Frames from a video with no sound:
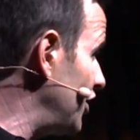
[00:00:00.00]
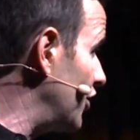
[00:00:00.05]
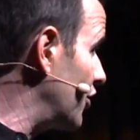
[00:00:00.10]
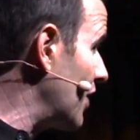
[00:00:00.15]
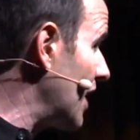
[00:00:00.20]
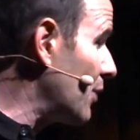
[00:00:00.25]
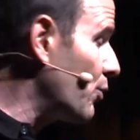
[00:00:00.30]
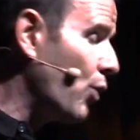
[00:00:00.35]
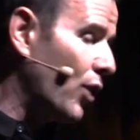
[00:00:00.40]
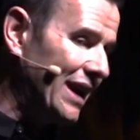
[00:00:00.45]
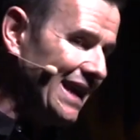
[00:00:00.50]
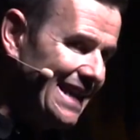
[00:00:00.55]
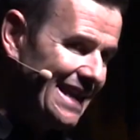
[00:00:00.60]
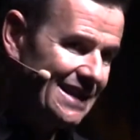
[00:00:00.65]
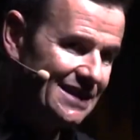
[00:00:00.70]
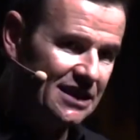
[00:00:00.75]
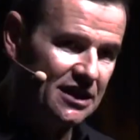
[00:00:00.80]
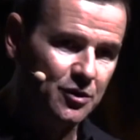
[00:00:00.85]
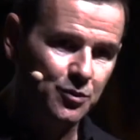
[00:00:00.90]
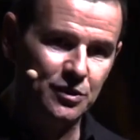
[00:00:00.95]
year, and what
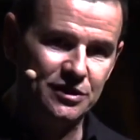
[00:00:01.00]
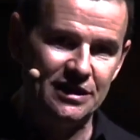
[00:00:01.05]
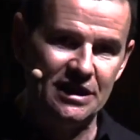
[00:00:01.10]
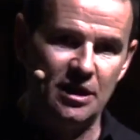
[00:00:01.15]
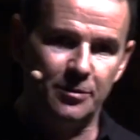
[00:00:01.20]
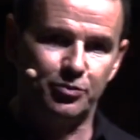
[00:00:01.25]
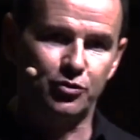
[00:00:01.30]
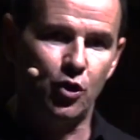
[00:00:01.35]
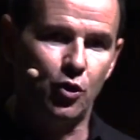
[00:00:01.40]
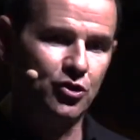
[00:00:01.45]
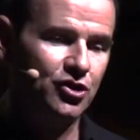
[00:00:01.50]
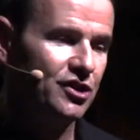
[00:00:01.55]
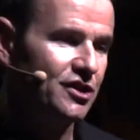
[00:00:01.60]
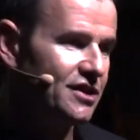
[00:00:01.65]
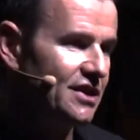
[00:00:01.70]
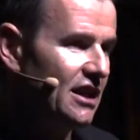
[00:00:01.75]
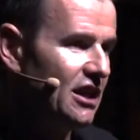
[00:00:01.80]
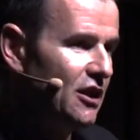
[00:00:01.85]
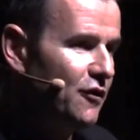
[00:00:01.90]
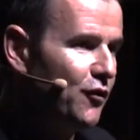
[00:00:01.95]
he did was he approached and
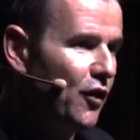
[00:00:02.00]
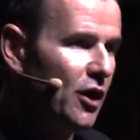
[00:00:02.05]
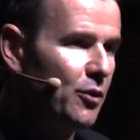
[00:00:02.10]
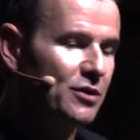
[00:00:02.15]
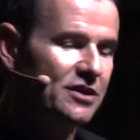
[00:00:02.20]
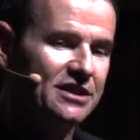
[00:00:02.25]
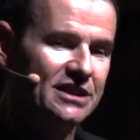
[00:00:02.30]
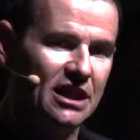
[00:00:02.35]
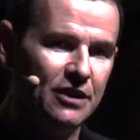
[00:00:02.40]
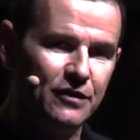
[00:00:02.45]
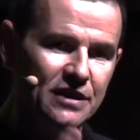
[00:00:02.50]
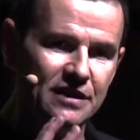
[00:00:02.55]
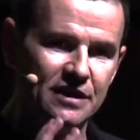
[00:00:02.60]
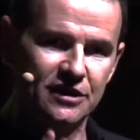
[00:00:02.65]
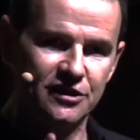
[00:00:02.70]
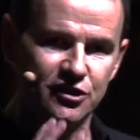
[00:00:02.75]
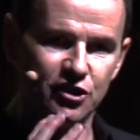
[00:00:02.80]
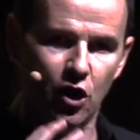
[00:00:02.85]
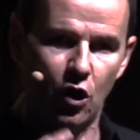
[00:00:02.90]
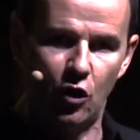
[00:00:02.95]
said, If I was giving
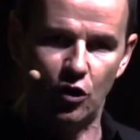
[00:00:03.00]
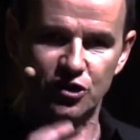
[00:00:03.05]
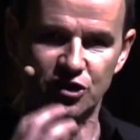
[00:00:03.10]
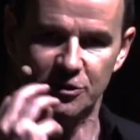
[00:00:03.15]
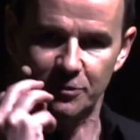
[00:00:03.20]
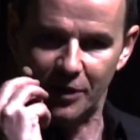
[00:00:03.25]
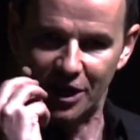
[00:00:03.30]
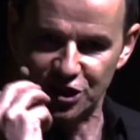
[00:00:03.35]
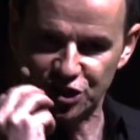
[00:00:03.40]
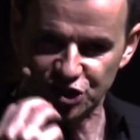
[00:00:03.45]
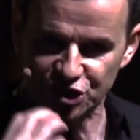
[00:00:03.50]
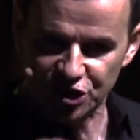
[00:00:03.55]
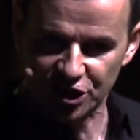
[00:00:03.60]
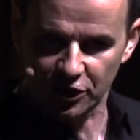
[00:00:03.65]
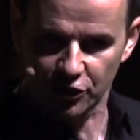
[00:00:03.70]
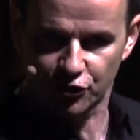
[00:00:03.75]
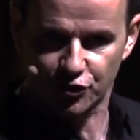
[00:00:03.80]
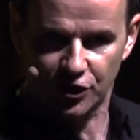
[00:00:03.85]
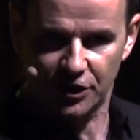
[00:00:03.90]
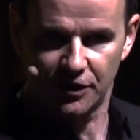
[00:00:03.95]
this talk to my
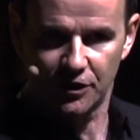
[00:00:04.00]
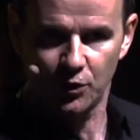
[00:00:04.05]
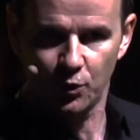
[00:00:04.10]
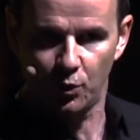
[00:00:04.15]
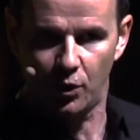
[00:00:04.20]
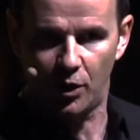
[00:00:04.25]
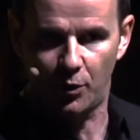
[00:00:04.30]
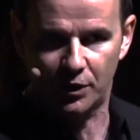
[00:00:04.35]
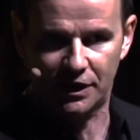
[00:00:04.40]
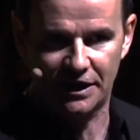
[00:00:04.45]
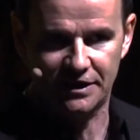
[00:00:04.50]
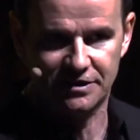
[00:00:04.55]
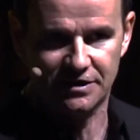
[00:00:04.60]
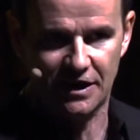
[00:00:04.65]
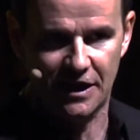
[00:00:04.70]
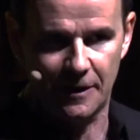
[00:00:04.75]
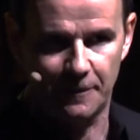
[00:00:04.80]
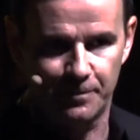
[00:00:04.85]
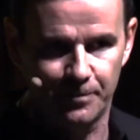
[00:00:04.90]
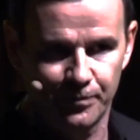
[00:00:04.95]
children, what would I
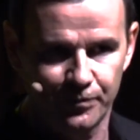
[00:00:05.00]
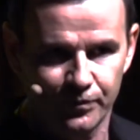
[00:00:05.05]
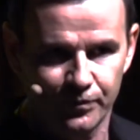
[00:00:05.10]
say?